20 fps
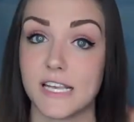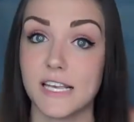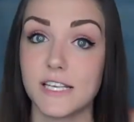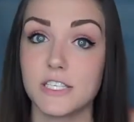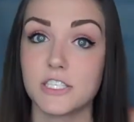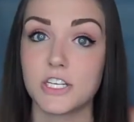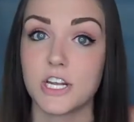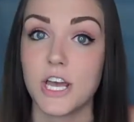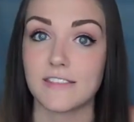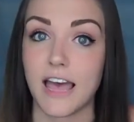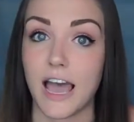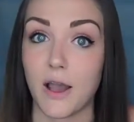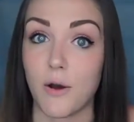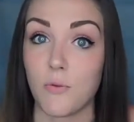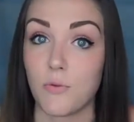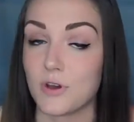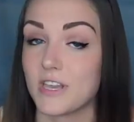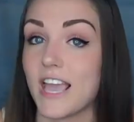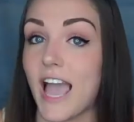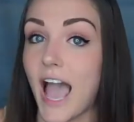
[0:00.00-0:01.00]
exist
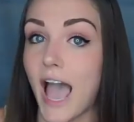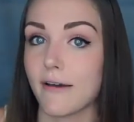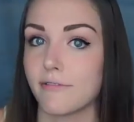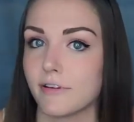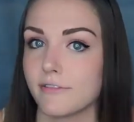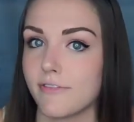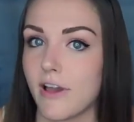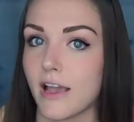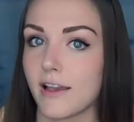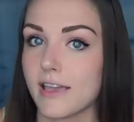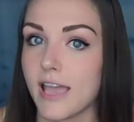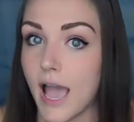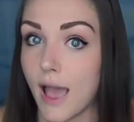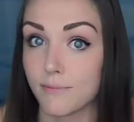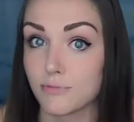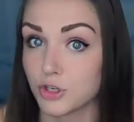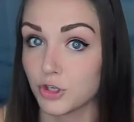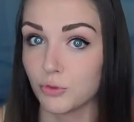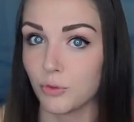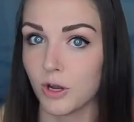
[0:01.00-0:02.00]
that we have in fact
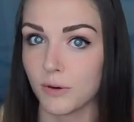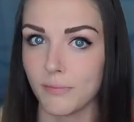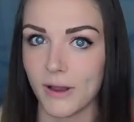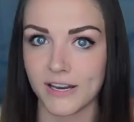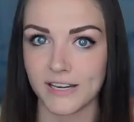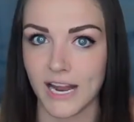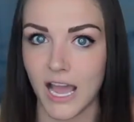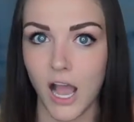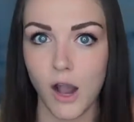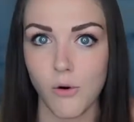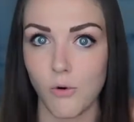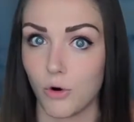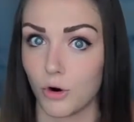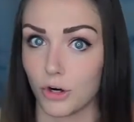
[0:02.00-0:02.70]
captured one by now